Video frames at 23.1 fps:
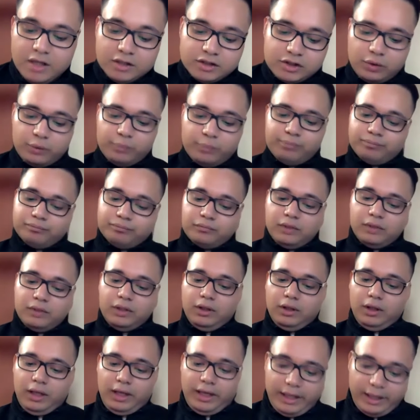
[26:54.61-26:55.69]
So
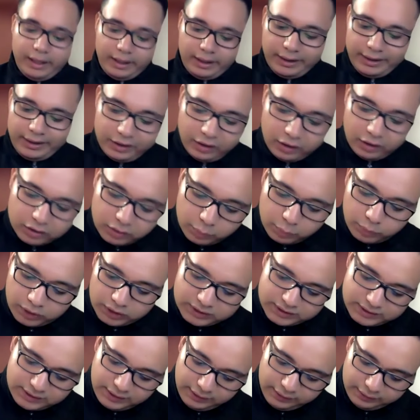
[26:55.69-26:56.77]
in other
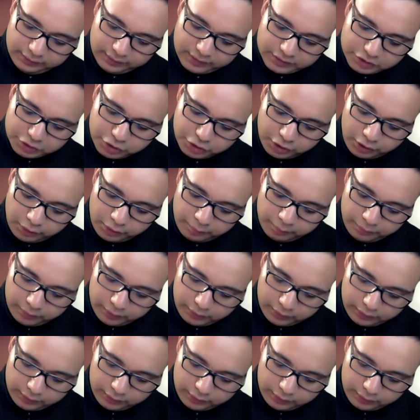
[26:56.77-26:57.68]
words, this term